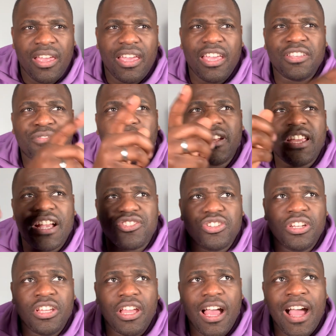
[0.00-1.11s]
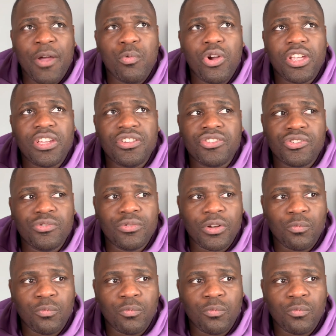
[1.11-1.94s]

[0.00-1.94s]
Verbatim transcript: It's funny, actually, I work in a school,